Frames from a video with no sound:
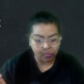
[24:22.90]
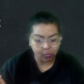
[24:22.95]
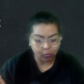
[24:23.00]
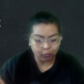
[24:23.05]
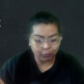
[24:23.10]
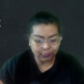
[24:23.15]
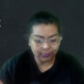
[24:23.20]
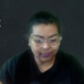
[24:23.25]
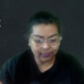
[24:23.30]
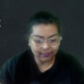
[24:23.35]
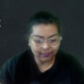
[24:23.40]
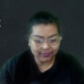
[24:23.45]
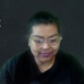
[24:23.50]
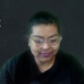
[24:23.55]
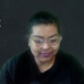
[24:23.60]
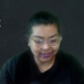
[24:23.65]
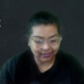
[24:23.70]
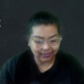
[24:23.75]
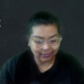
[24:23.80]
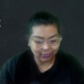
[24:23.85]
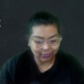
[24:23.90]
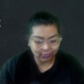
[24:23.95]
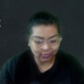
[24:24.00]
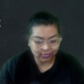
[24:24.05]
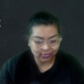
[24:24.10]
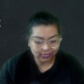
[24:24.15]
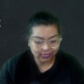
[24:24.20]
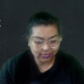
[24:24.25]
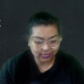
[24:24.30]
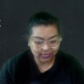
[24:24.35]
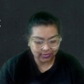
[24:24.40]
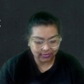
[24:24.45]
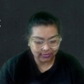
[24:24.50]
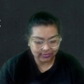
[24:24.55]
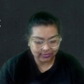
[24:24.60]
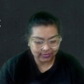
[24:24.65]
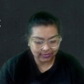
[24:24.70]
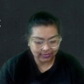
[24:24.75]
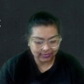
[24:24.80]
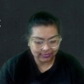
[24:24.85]
Urmi ma'am is a psychologist. She
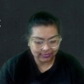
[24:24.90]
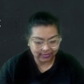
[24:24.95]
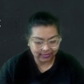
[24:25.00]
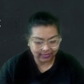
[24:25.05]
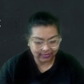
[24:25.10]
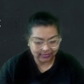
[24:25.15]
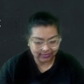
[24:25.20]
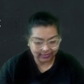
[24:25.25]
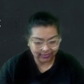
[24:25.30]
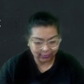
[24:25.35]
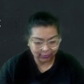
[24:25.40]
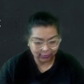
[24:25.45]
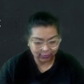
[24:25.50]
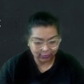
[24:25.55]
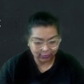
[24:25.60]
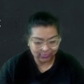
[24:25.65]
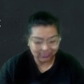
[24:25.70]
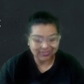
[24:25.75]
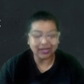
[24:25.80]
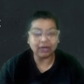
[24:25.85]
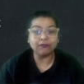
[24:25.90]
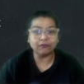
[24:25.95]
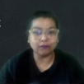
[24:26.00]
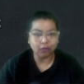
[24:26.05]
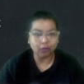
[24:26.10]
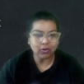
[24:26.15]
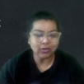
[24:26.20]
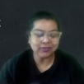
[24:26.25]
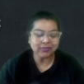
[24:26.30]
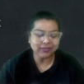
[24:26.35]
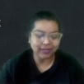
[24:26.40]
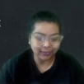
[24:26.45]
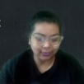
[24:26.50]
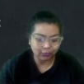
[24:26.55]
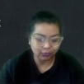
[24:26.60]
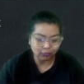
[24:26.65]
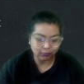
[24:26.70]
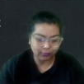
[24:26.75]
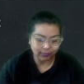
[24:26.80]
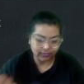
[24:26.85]
understands child psychology. Of course, I
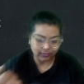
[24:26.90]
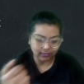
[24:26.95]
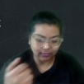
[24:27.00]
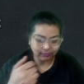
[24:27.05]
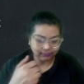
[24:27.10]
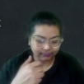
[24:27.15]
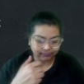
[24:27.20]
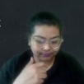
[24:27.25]
do, beta.